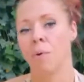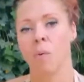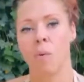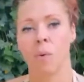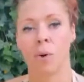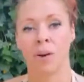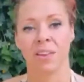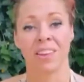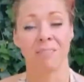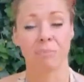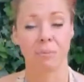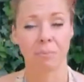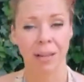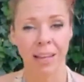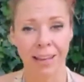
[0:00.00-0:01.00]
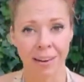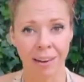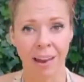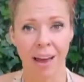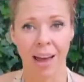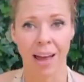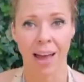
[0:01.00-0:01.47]
or they've been played a
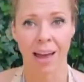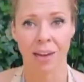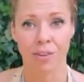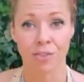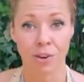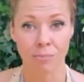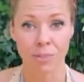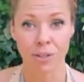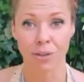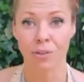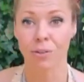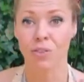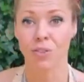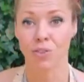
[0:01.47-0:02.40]
lot at drum circles